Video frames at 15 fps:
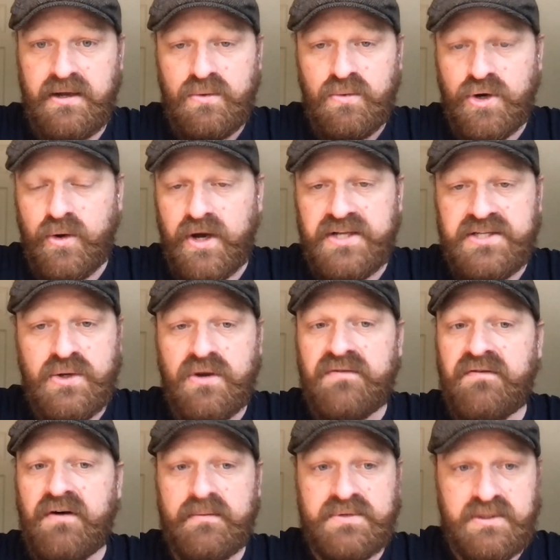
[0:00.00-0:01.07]
What do I do if
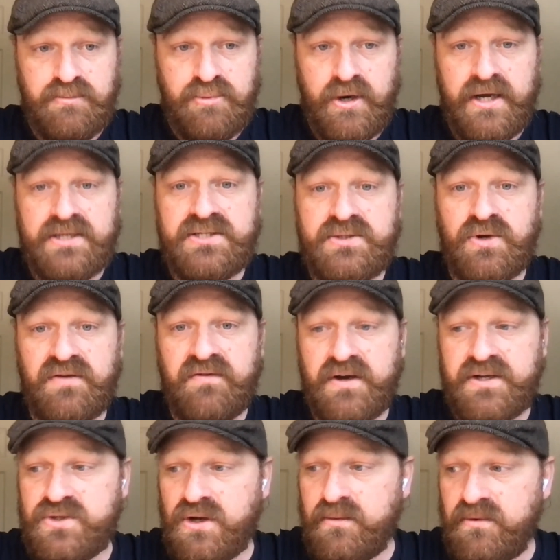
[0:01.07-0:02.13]
I'm depressed? What if
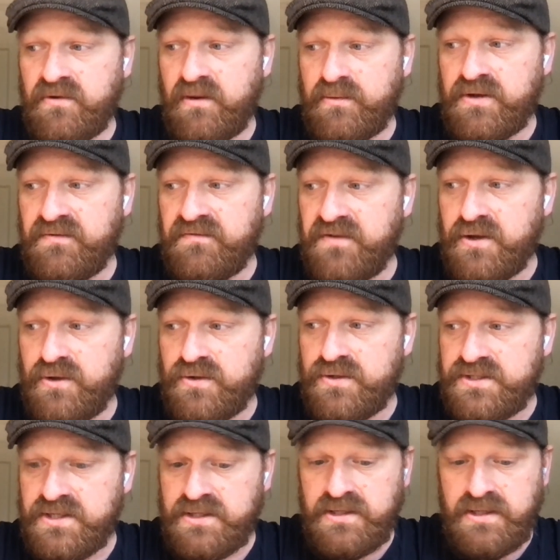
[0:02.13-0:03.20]
I'm
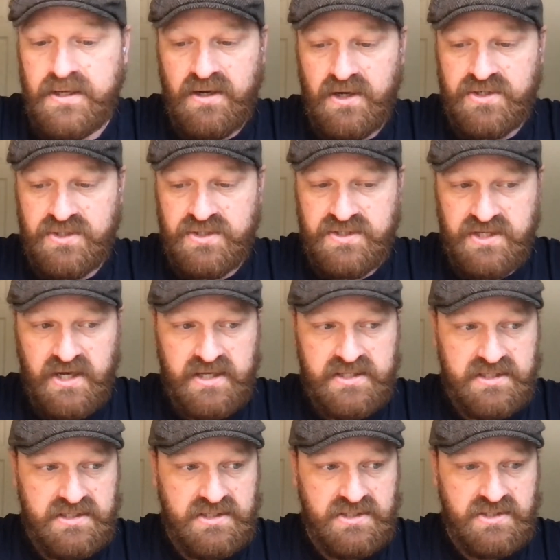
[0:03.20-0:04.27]
confused? And I just
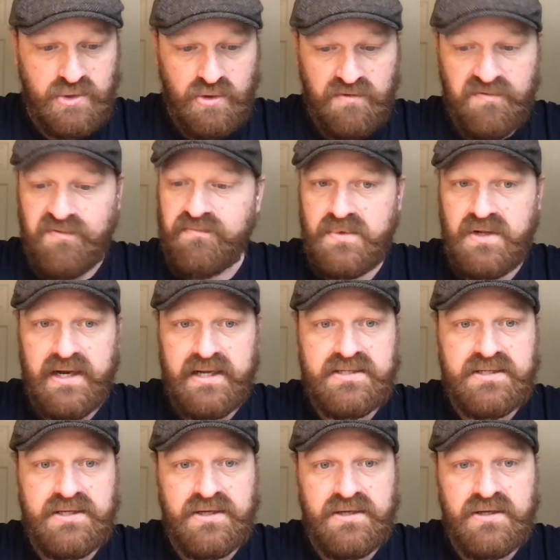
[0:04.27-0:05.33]
started to sort of
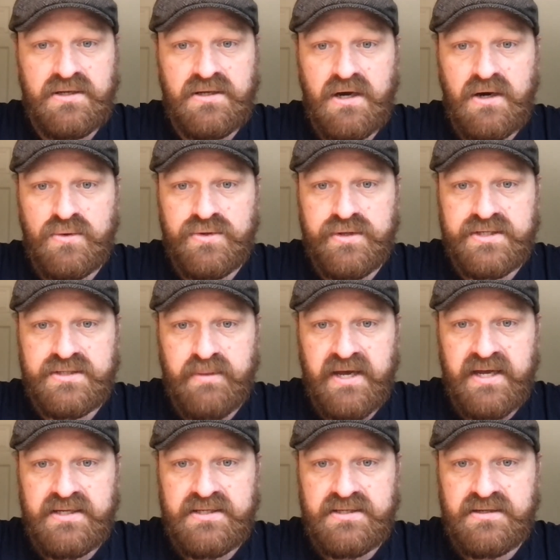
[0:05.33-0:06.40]
listen and hold the
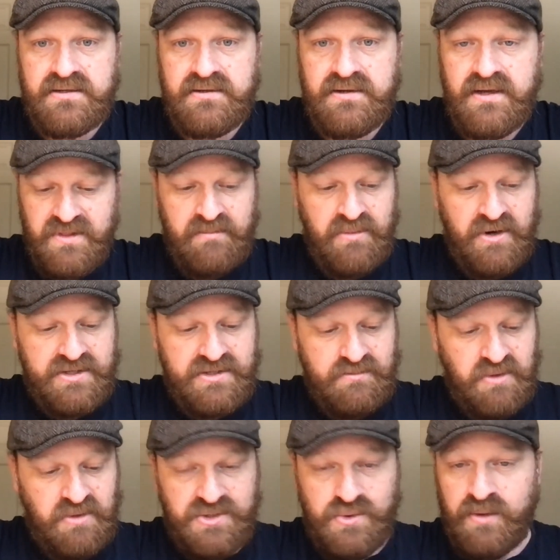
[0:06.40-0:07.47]
space. And then
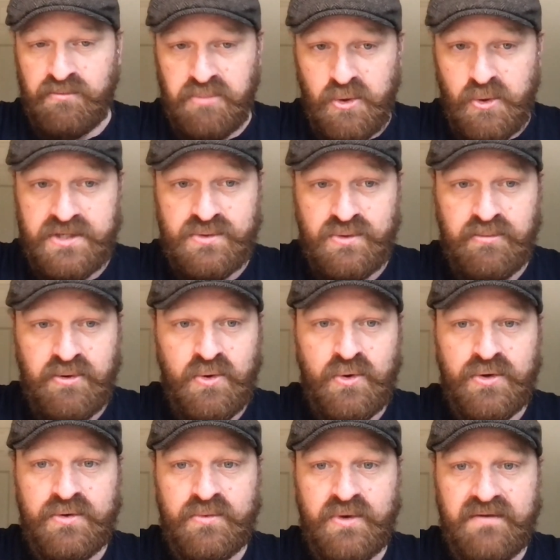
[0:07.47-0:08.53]
my twin boys were
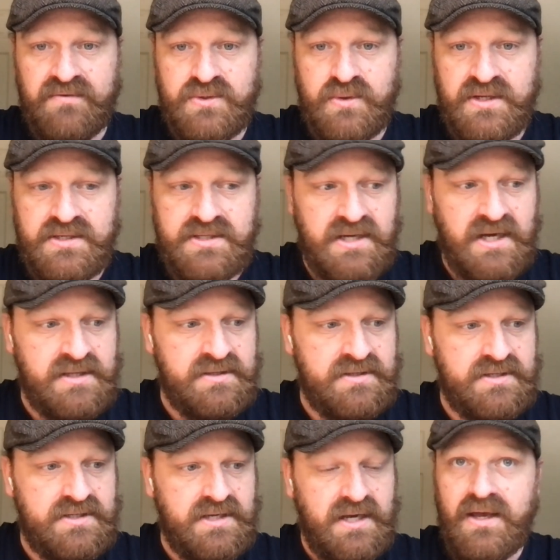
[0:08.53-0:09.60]
born. We have twin
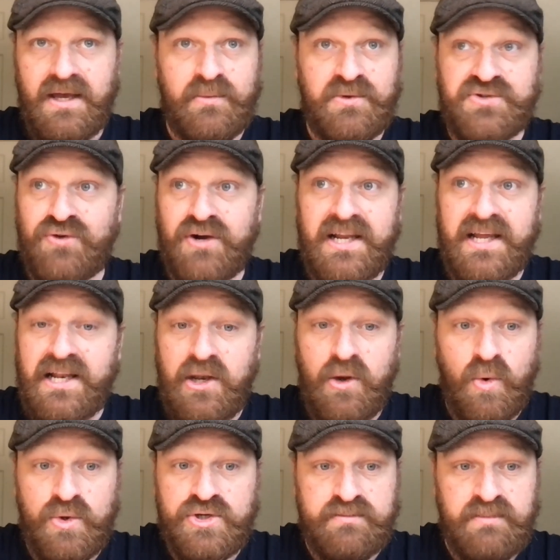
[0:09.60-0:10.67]
sons. It was really, I
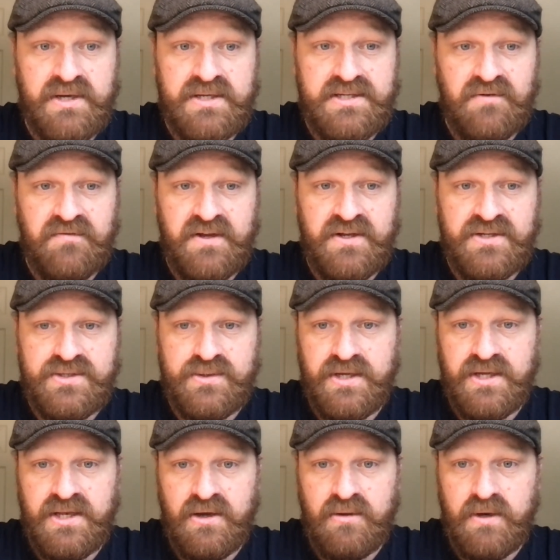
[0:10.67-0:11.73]
launched myself into
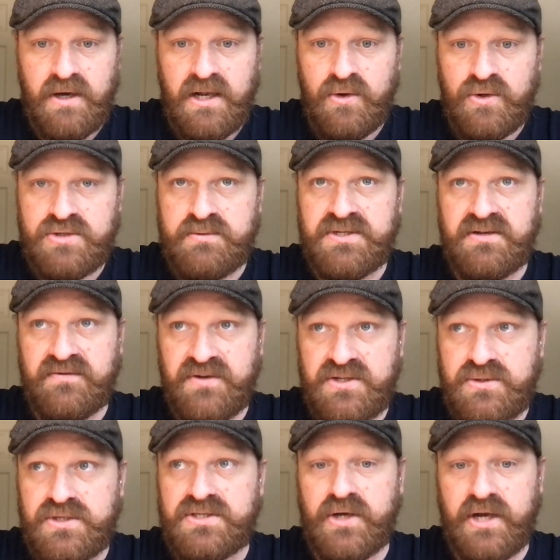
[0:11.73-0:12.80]
it, I launched myself
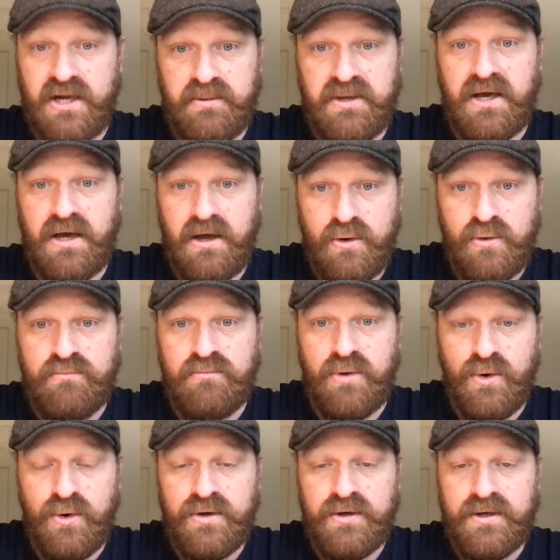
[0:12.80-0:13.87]
into it so I could be at home
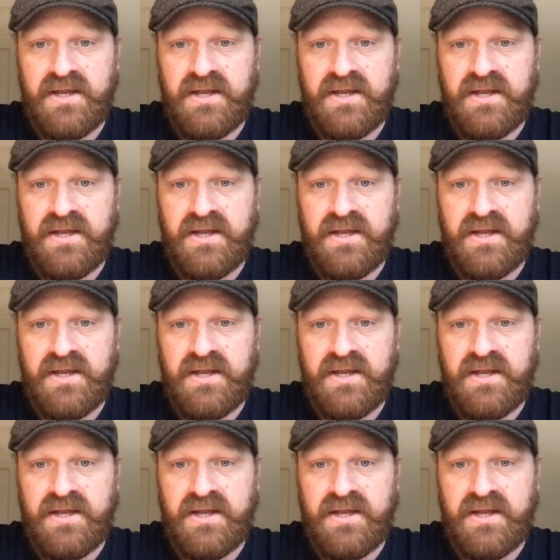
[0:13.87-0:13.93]
more.